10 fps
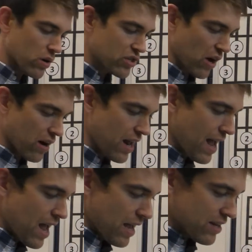chart
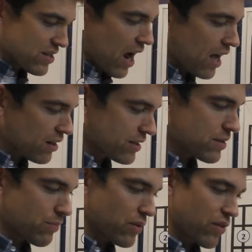is I like to
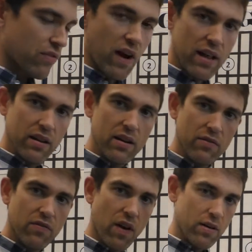put the violin in
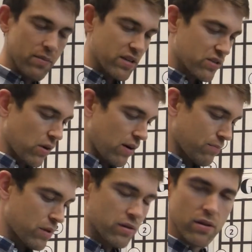front of me, so
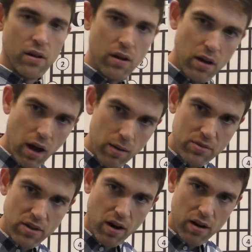
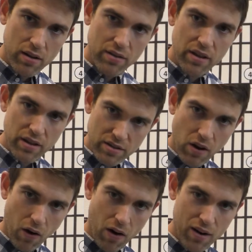the
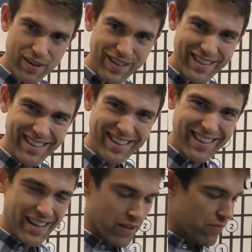guitar
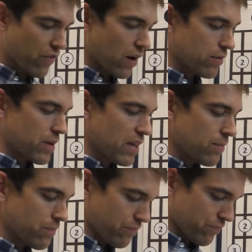in front of me
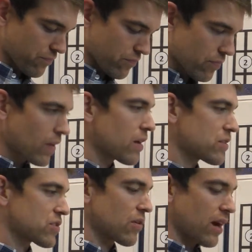
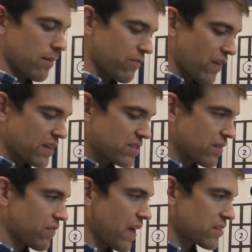so that I'm face to
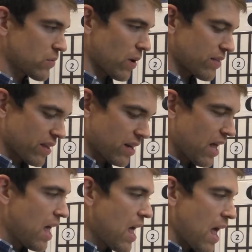face with it,
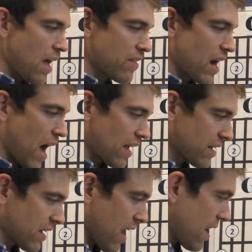and then I
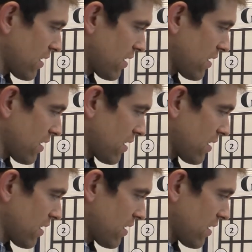can kind